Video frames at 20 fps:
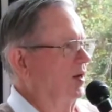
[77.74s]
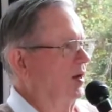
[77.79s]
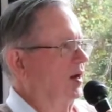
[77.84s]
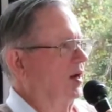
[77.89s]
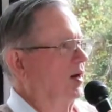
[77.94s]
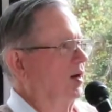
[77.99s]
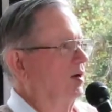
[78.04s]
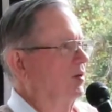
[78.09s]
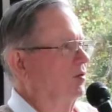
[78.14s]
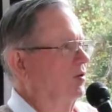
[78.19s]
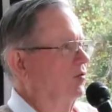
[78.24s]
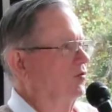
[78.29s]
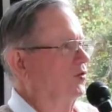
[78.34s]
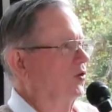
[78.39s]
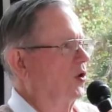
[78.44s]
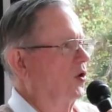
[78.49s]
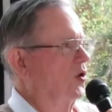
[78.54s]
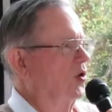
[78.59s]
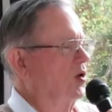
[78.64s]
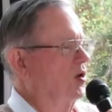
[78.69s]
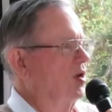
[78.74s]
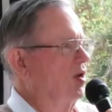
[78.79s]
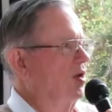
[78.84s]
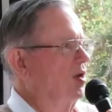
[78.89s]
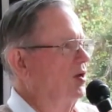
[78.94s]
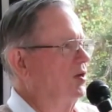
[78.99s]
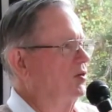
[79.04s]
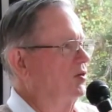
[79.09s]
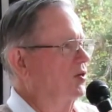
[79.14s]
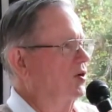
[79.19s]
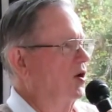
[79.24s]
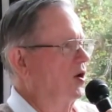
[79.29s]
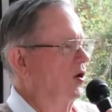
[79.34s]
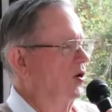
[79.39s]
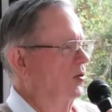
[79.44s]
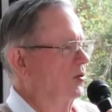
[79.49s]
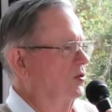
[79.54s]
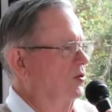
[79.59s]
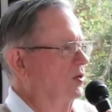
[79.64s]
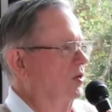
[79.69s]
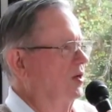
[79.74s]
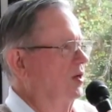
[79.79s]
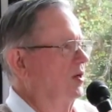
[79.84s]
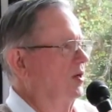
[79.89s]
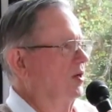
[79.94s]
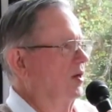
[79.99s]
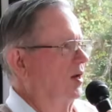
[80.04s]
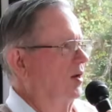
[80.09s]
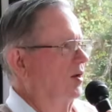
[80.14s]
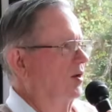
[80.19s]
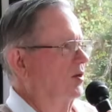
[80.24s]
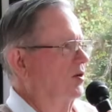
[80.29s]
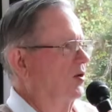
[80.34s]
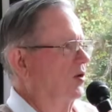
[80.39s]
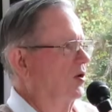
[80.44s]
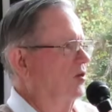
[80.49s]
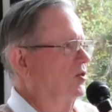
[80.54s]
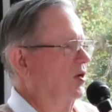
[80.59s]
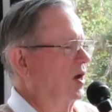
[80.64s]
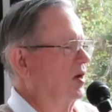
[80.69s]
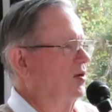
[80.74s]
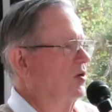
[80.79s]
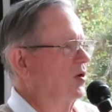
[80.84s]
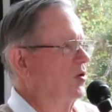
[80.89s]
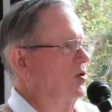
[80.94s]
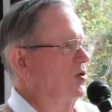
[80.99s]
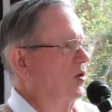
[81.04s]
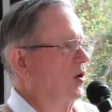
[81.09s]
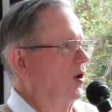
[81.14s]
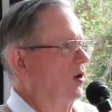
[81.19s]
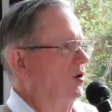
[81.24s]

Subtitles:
the Florida East Coast. And of course, I know you